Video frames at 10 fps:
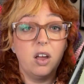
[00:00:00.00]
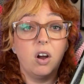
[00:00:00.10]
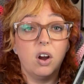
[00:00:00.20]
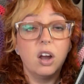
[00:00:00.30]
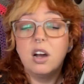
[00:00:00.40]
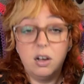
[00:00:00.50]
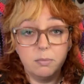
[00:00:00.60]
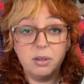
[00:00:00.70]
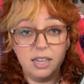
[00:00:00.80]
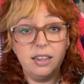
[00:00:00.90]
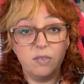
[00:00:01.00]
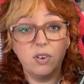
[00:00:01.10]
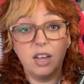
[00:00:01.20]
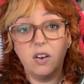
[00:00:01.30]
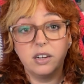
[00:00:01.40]
are completely
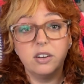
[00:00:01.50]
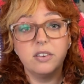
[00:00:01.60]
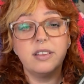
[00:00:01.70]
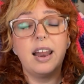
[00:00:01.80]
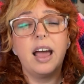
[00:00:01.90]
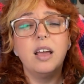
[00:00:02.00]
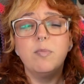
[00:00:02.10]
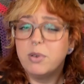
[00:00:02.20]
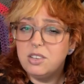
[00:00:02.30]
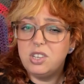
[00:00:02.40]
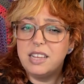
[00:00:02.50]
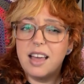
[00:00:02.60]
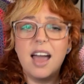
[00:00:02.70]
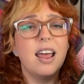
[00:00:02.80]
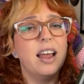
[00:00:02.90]
different characters, and I appreciate
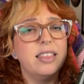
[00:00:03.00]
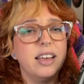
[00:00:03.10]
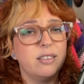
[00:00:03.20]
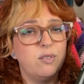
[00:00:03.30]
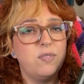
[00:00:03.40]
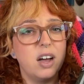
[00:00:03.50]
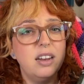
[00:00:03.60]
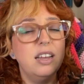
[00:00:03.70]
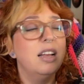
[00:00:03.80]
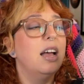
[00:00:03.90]
that, and I think it's fun,